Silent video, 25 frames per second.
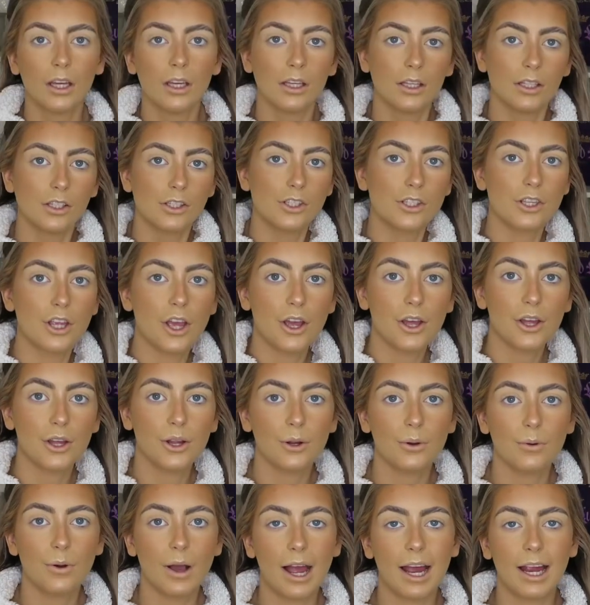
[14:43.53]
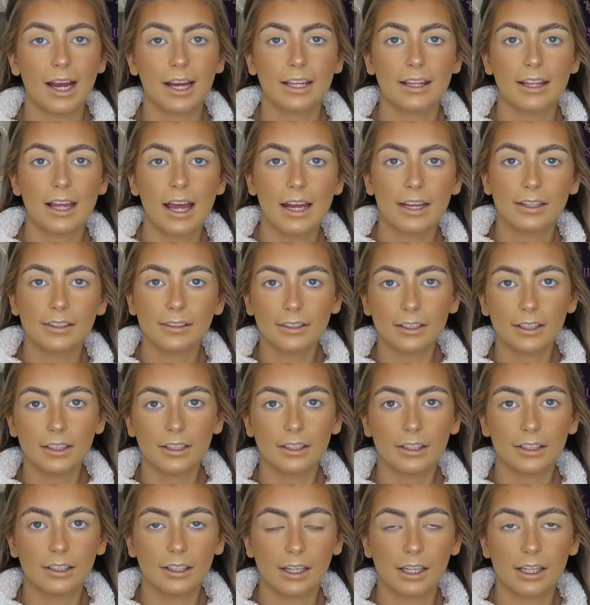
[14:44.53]
So I then
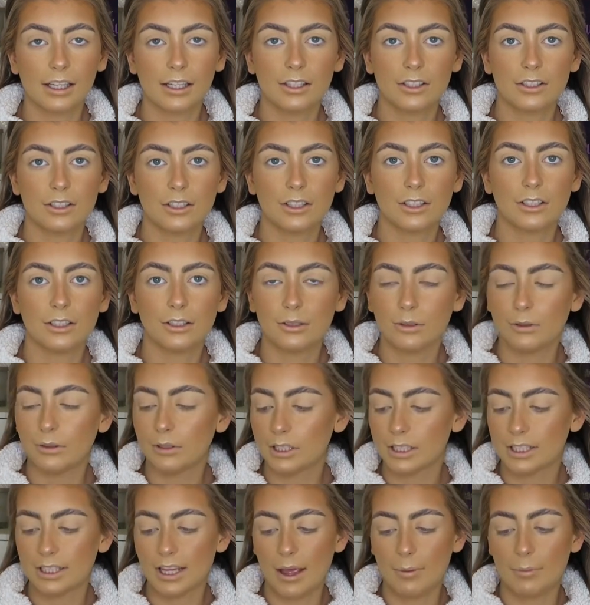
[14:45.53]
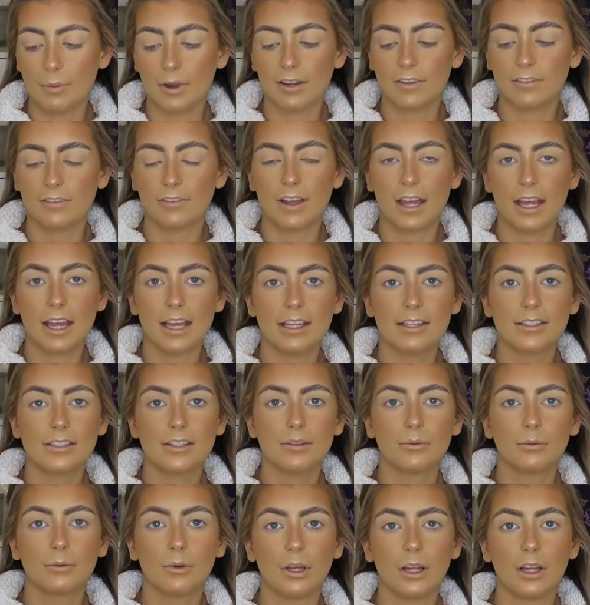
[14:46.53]
like to set my face
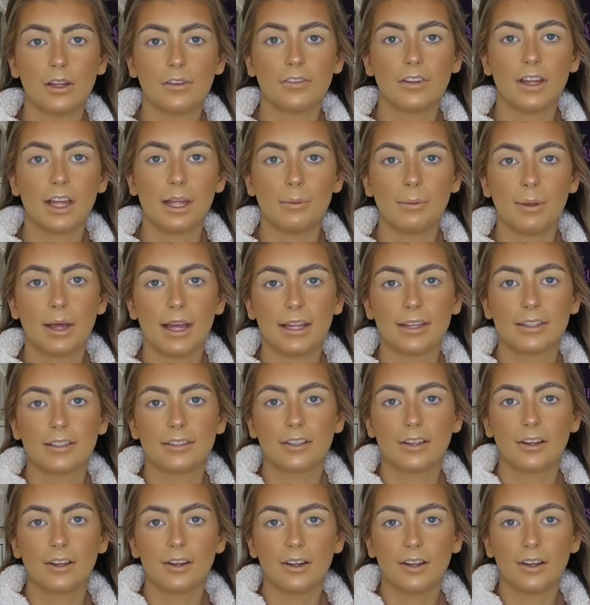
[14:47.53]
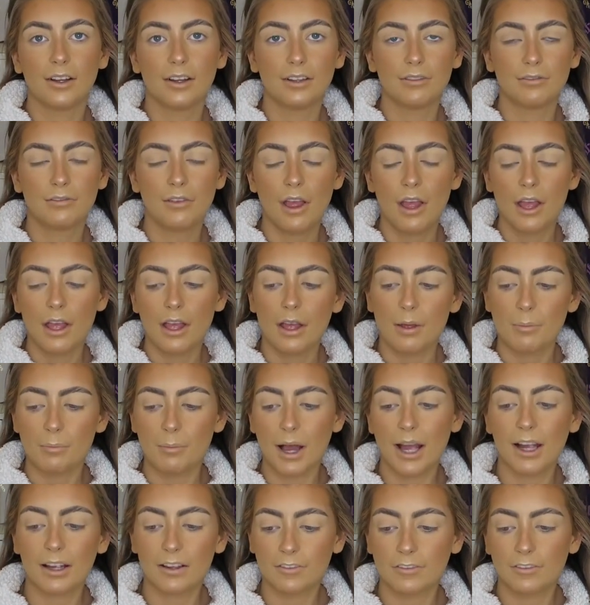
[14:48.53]
with a bit of
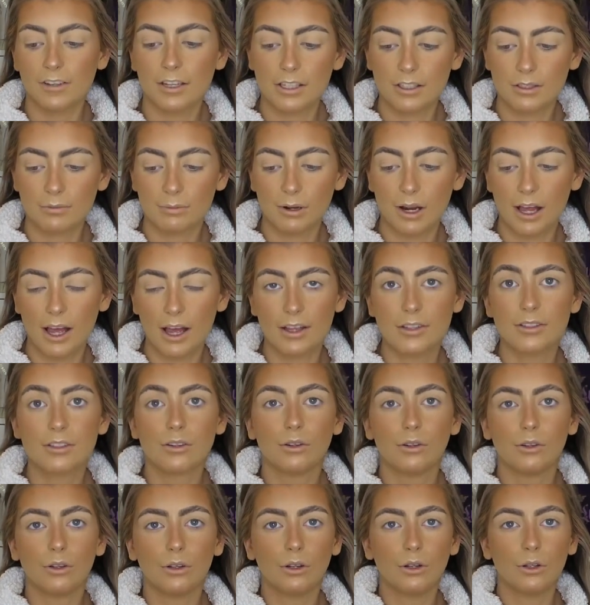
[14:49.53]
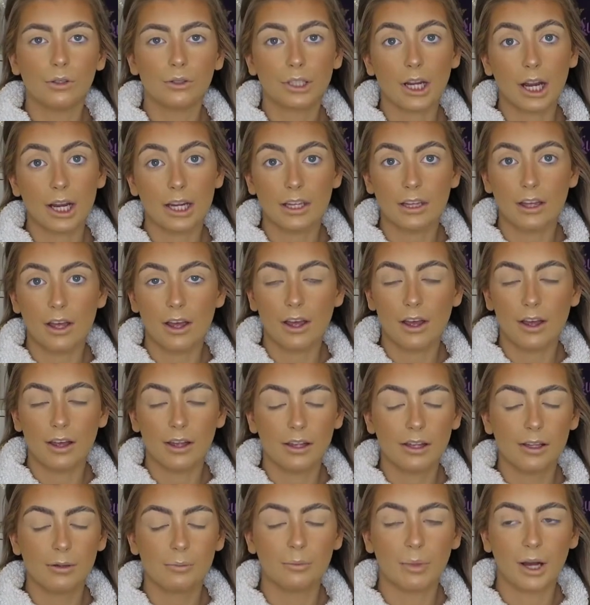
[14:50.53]
MAC Fix Plus or All
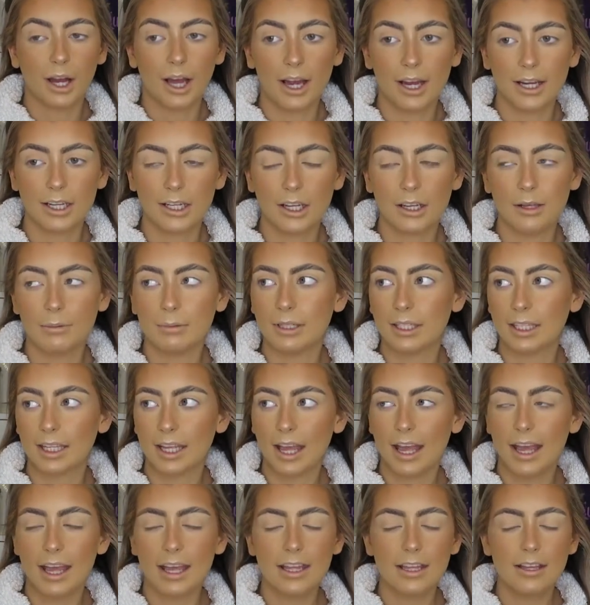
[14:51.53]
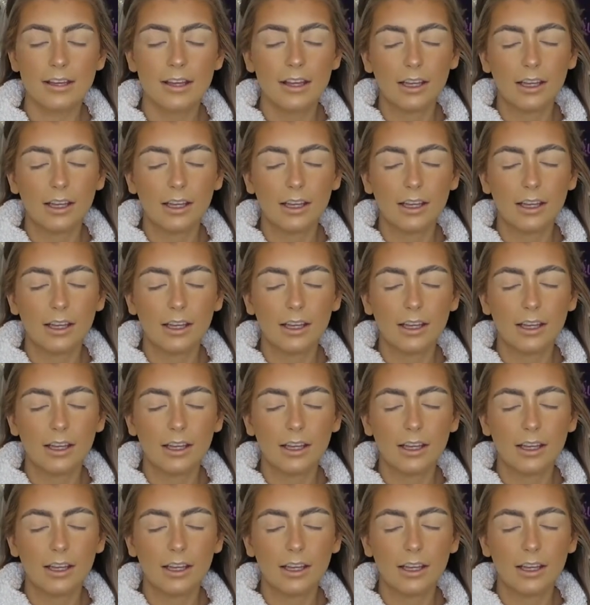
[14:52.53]
Nighter by Decay.